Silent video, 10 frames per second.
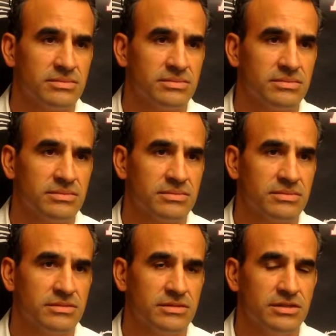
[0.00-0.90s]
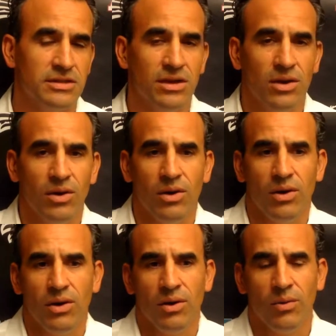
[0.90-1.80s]
back?
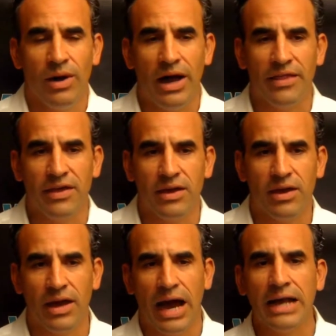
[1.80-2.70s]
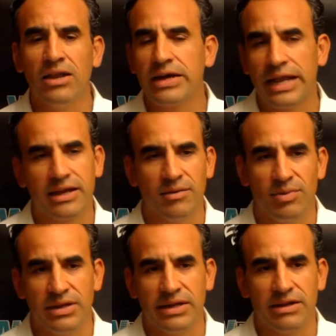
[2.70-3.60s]
Well, I think I look at it
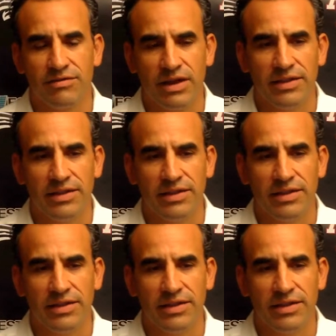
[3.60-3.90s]
completely different.